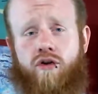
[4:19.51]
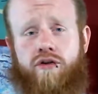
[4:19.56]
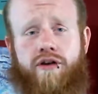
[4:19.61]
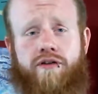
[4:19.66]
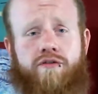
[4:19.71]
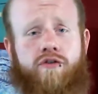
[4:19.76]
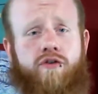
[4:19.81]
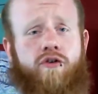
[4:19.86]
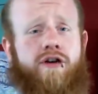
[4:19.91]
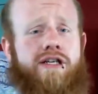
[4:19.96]

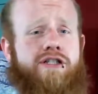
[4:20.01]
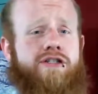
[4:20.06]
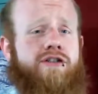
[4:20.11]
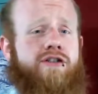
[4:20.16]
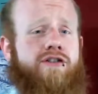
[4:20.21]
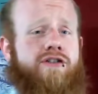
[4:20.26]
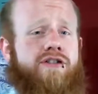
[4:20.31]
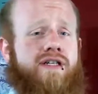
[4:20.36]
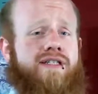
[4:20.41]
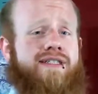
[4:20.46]
of
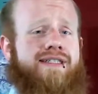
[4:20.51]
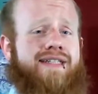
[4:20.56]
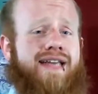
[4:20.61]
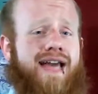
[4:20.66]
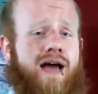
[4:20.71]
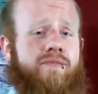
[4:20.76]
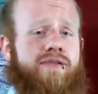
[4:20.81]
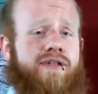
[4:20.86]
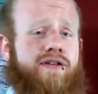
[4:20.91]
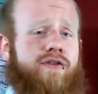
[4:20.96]
creatures
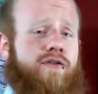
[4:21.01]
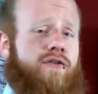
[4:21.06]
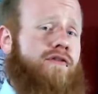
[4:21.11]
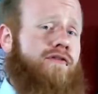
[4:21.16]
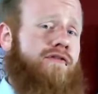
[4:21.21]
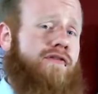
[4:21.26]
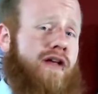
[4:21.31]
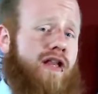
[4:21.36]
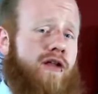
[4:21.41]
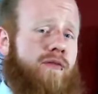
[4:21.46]
adapting or
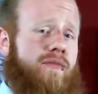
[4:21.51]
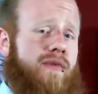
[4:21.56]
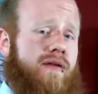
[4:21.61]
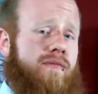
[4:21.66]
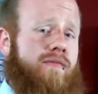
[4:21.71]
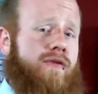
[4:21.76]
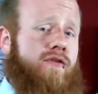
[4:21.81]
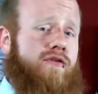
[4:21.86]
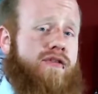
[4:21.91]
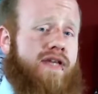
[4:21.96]
developing
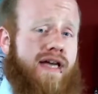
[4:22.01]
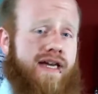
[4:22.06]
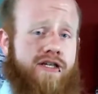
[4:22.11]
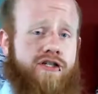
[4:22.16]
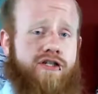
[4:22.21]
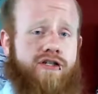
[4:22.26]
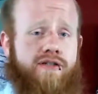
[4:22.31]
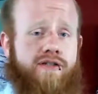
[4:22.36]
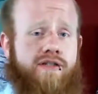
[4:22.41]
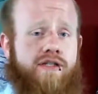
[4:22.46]

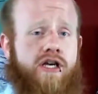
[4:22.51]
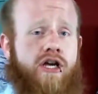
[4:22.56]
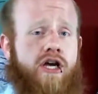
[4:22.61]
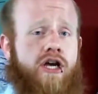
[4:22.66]
mutations